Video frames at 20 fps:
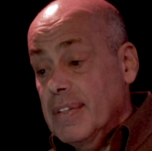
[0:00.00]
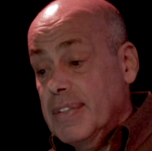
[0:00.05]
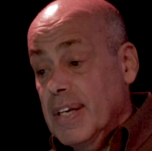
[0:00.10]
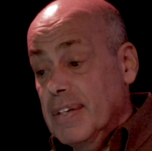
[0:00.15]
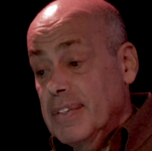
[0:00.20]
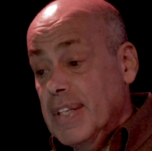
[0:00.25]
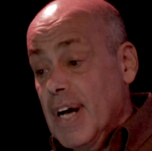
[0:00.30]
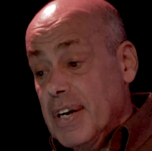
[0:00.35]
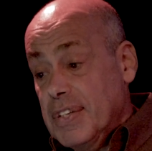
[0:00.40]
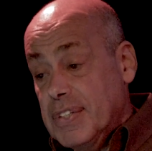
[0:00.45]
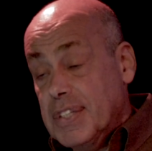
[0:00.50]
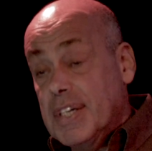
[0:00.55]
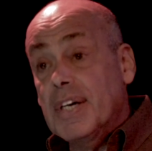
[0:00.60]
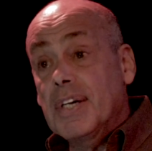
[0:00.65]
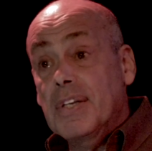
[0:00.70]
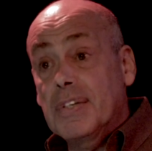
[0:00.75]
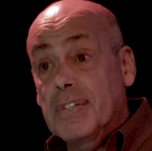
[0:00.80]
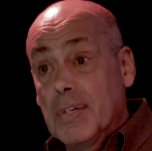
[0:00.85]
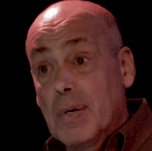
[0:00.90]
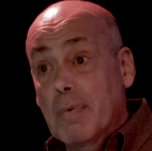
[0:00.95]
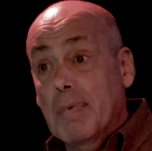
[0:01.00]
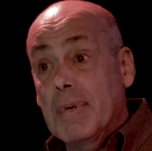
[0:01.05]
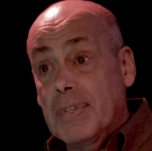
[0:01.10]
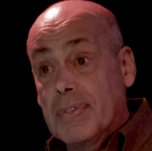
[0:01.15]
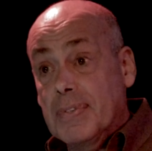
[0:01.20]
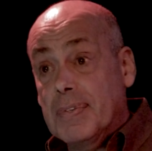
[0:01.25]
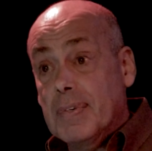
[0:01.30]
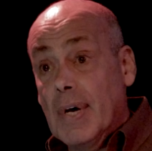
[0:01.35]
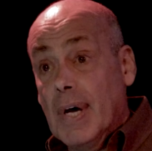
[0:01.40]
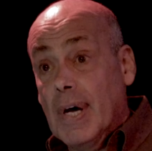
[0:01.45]
they're not as good as
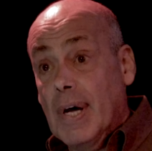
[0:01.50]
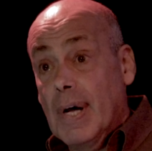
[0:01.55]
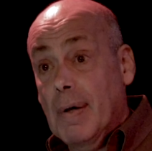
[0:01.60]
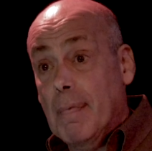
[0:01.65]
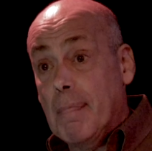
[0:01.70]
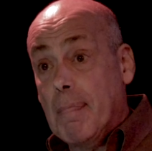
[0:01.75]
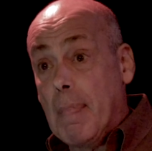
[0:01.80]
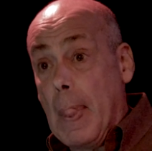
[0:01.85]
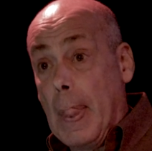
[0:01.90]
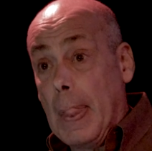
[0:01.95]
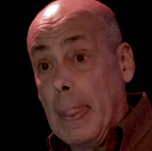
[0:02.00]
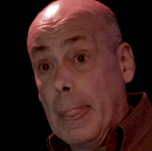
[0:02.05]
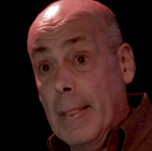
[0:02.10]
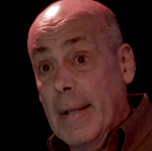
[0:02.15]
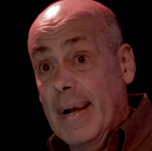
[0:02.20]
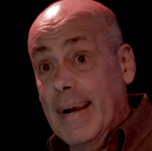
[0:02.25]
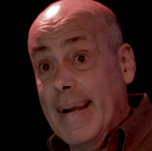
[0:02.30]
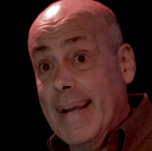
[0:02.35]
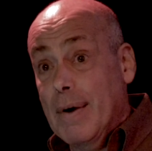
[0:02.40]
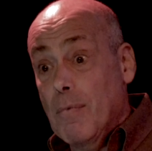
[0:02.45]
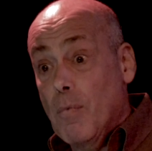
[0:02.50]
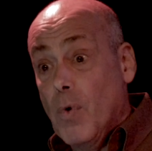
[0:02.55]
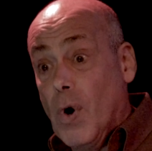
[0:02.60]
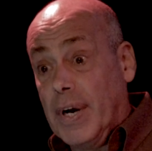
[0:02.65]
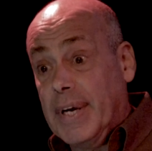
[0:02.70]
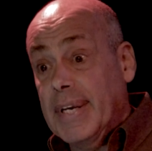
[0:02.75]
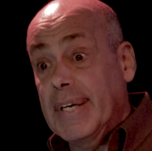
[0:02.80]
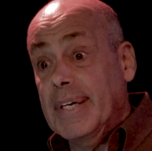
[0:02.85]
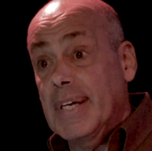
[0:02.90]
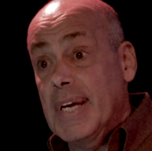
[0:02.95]
humans uh,
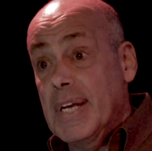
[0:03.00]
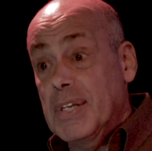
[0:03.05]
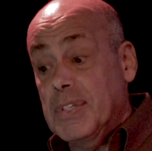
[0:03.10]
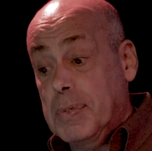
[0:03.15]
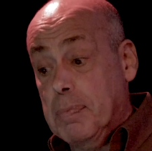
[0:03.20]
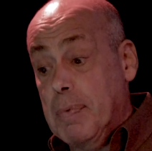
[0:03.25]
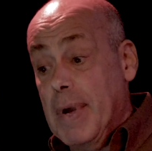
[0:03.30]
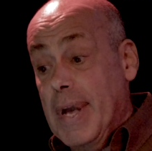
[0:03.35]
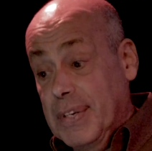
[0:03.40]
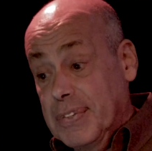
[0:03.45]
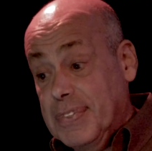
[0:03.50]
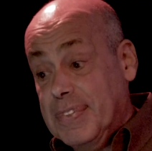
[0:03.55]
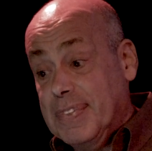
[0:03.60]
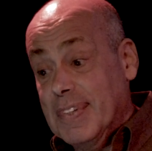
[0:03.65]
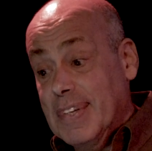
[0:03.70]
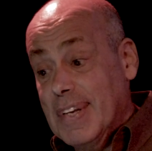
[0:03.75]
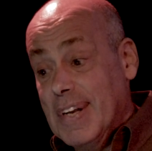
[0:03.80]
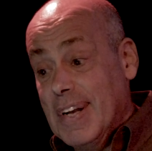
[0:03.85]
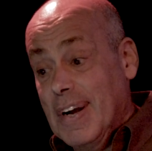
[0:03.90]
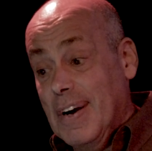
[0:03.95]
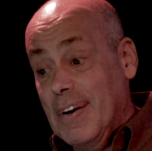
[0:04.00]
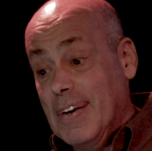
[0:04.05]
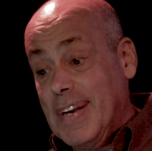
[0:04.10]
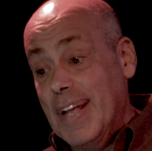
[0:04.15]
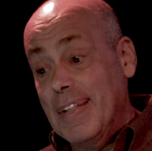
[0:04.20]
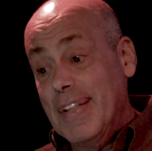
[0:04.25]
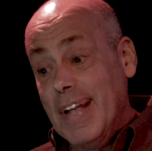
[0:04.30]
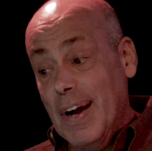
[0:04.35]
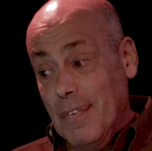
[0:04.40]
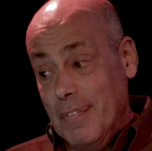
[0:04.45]
working in space.
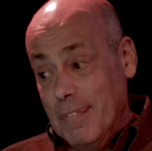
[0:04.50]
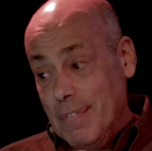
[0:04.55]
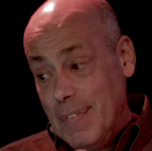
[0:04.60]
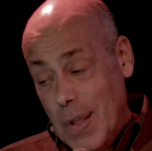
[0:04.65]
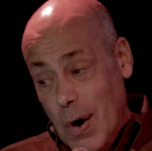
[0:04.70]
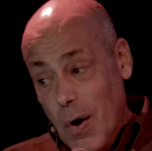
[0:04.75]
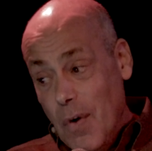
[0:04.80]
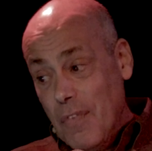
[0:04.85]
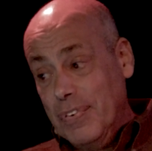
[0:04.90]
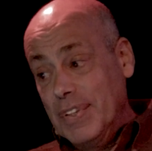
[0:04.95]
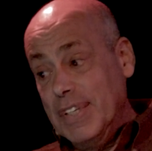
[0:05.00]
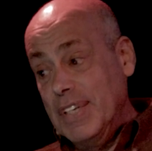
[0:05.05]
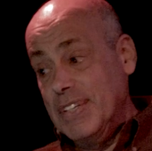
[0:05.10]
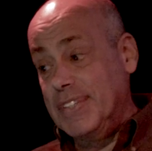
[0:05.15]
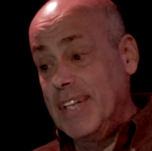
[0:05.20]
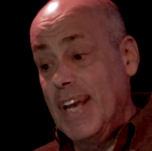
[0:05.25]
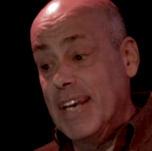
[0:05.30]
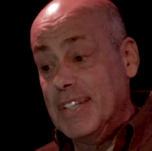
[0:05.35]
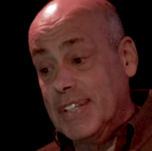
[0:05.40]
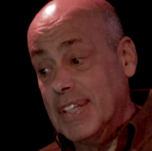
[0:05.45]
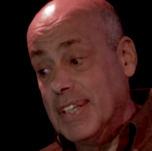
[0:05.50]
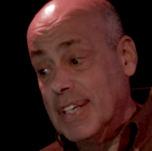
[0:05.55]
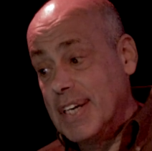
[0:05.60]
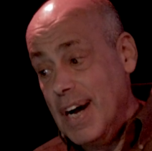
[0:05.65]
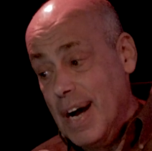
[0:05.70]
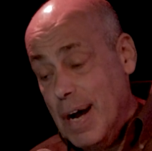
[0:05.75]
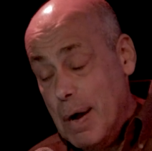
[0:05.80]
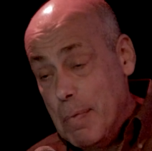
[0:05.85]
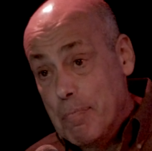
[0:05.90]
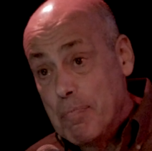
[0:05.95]
Okay, now hopefully this day is going to
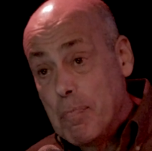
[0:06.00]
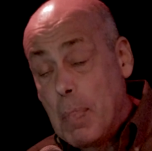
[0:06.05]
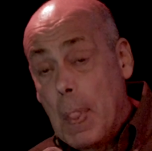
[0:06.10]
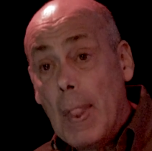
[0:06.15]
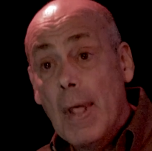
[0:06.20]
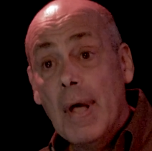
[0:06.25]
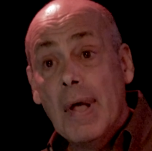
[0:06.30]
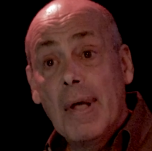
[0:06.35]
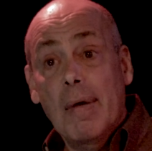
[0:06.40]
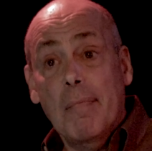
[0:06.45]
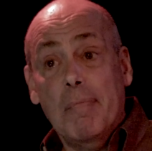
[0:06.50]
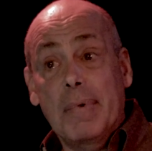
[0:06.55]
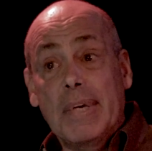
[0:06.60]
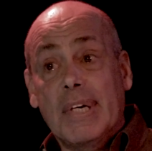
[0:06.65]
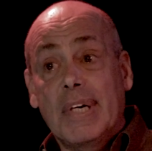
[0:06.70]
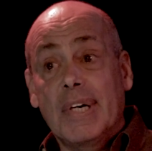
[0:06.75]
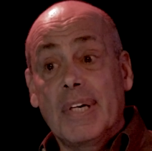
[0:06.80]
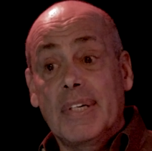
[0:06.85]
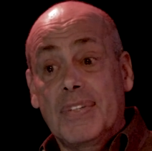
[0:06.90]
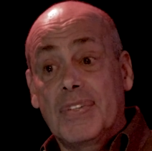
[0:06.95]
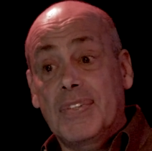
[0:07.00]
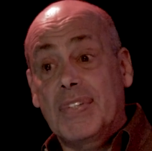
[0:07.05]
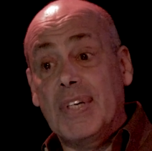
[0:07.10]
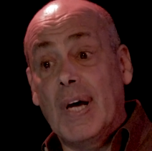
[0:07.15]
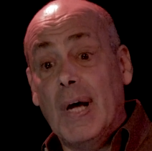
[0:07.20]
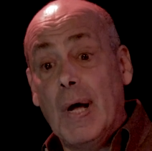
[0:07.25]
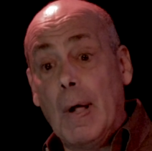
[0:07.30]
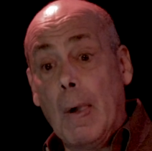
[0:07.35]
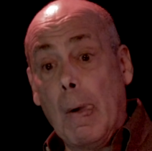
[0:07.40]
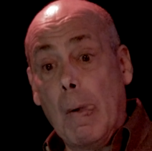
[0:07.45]
come because,
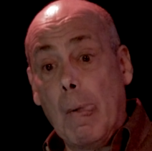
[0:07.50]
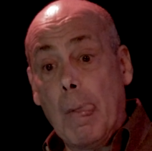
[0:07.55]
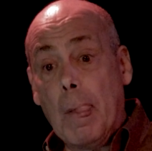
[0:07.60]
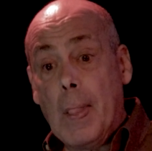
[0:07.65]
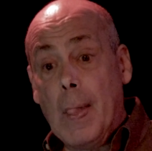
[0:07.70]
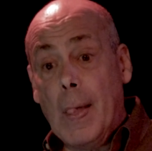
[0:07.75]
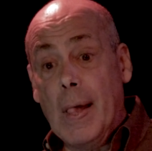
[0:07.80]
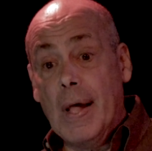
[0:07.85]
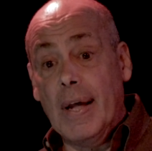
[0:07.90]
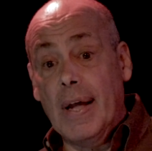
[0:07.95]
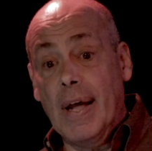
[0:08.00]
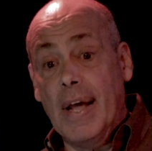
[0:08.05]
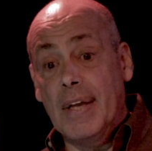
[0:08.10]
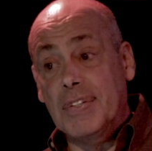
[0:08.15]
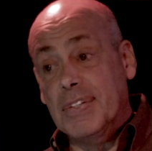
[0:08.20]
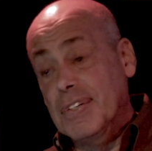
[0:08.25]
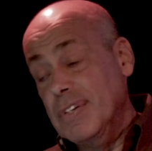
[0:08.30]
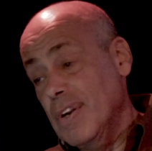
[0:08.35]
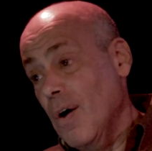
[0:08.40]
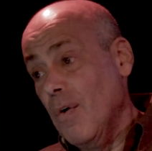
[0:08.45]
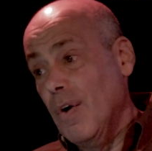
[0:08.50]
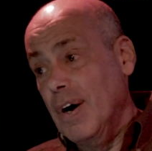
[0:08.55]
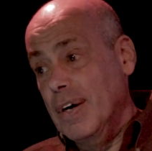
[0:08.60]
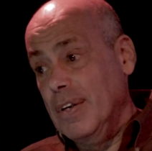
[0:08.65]
uh, as you know,